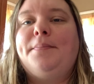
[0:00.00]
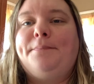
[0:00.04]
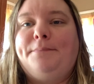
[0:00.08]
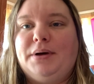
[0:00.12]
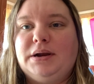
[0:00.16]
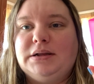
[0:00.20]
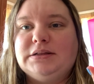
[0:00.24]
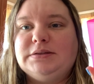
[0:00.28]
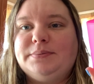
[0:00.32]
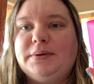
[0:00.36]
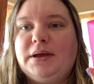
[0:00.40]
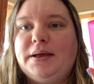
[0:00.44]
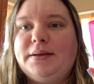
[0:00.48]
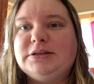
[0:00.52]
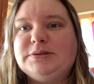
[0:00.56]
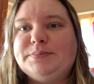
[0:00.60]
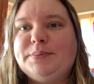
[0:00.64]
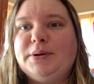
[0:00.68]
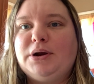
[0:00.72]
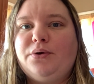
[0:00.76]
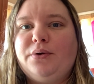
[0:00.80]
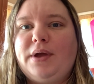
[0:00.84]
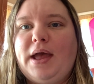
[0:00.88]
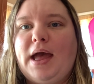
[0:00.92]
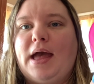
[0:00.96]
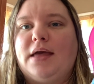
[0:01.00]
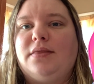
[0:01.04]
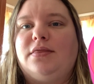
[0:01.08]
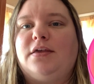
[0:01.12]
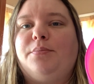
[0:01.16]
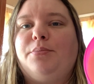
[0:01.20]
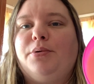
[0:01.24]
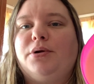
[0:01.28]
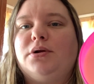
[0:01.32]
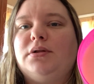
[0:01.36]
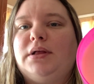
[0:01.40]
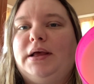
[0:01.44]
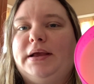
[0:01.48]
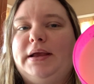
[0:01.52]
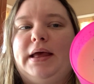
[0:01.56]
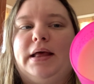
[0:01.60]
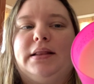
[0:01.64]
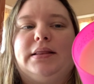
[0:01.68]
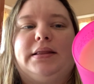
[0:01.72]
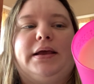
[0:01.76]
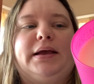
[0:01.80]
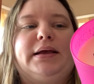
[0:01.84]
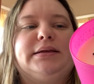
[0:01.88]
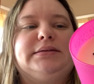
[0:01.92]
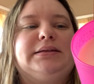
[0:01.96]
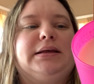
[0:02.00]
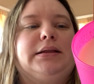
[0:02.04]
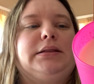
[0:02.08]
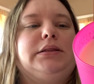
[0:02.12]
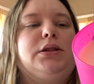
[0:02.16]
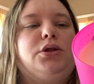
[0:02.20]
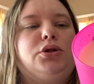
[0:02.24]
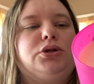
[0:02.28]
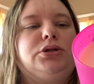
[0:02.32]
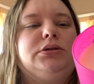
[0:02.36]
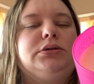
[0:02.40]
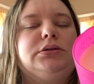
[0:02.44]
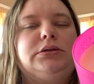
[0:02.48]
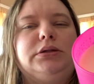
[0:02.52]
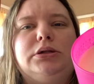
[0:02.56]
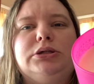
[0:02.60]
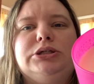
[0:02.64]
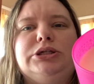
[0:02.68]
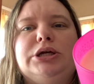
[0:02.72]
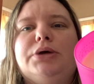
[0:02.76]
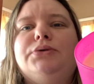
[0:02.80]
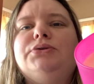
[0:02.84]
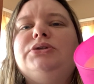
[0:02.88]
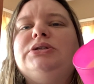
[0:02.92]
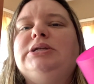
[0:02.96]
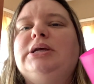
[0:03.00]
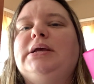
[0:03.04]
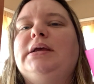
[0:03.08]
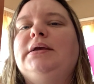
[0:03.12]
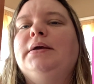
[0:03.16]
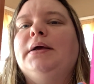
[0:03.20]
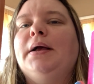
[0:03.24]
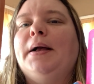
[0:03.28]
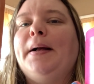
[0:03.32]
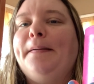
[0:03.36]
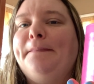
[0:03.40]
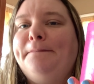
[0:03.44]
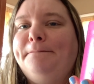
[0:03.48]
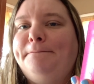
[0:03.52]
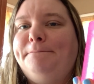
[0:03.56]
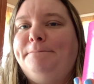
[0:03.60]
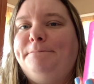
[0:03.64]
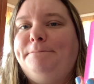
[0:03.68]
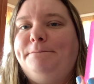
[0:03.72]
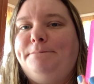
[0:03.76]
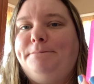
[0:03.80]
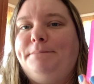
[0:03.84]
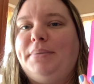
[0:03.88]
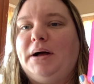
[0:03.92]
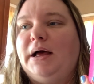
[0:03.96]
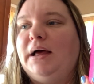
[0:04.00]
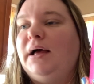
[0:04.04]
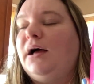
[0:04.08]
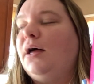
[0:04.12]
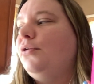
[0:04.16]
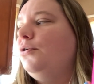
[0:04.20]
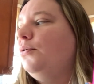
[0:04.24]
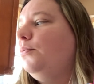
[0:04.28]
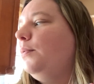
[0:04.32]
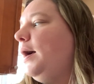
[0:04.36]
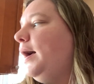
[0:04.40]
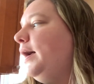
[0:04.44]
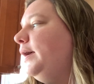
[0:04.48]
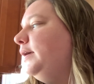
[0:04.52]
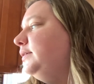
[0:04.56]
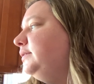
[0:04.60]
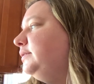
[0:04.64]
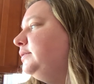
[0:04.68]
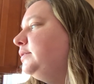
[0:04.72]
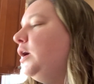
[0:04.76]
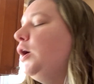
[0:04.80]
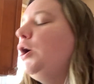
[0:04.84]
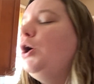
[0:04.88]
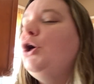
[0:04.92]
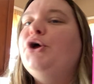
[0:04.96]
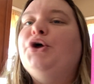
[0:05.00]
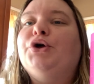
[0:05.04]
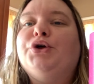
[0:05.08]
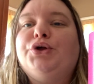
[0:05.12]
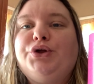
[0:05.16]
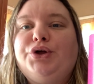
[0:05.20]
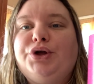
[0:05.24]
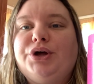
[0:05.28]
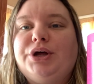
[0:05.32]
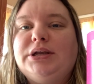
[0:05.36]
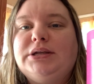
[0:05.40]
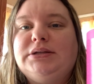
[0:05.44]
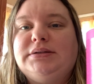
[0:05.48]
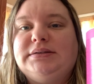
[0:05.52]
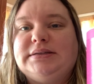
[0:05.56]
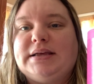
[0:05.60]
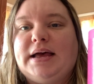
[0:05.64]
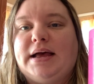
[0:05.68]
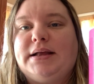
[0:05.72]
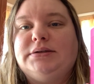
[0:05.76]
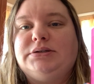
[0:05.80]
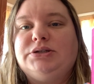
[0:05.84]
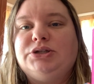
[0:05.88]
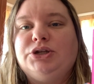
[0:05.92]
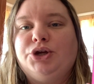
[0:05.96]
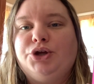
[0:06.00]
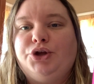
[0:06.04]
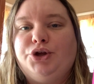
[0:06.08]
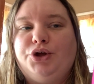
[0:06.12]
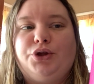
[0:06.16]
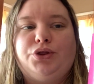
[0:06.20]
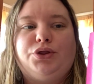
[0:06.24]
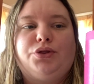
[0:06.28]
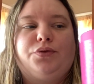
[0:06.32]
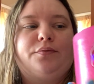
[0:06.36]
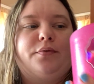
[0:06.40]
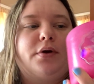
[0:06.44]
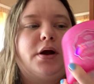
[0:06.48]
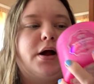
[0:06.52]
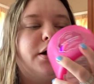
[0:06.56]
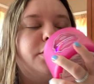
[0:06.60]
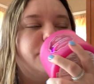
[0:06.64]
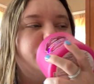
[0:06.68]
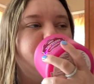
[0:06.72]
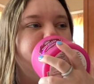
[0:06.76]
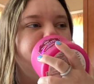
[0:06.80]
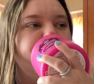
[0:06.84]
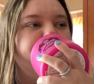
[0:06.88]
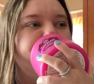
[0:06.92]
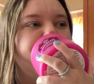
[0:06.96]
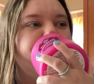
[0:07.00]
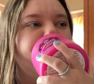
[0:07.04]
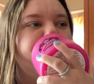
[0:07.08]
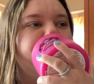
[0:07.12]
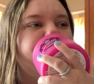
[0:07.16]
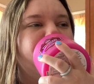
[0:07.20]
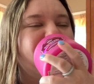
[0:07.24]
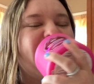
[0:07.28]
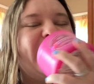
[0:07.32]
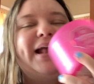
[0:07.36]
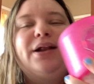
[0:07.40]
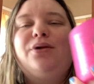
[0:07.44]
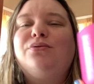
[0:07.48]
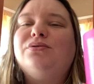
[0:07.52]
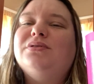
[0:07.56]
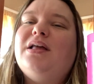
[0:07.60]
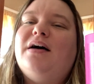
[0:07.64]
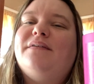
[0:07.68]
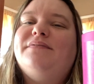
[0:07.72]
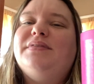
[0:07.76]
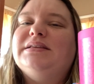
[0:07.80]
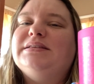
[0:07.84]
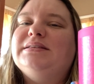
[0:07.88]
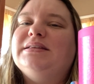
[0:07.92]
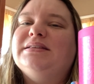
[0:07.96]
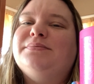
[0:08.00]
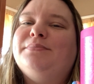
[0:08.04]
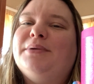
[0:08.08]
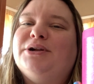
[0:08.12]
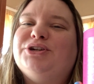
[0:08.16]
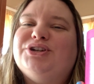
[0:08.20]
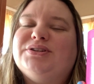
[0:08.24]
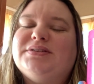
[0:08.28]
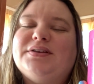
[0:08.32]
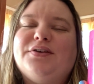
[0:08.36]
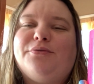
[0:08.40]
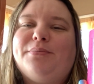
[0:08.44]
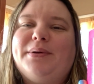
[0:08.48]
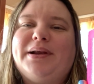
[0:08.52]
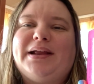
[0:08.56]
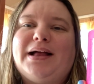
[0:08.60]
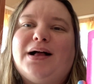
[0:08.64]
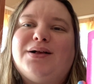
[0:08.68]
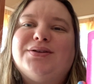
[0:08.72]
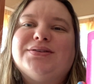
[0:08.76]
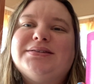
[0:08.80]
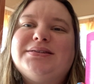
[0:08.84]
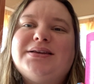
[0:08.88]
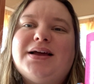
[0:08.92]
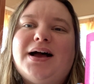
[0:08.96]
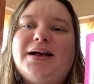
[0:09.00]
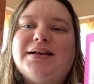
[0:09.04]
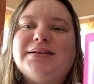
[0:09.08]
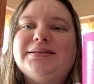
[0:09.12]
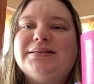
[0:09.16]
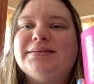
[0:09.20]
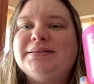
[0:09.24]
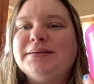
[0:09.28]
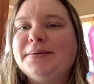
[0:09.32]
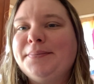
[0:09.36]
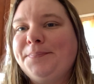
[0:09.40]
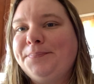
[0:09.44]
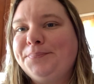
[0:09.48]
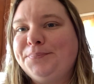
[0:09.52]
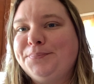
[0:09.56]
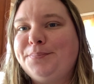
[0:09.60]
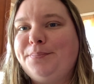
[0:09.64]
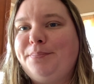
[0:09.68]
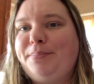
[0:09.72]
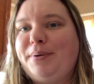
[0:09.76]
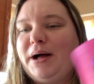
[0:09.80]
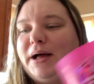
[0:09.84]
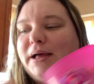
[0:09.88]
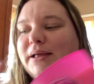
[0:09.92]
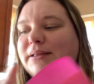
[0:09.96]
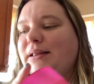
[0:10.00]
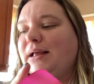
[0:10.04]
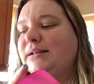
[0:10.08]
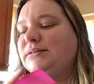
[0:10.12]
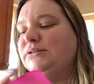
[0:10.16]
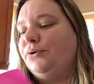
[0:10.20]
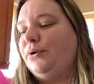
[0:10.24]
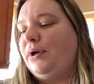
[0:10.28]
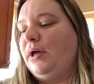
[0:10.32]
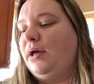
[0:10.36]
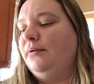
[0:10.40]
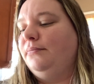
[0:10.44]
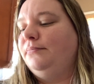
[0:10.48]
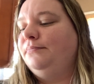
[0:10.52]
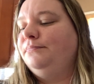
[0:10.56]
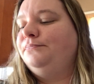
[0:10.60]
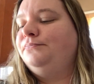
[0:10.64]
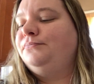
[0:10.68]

But it's it's been okay. They burn, again, like I said, a little, little toasty, but otherwise, good scent, good throw. I don't love this as much as everybody else does, but that's okay.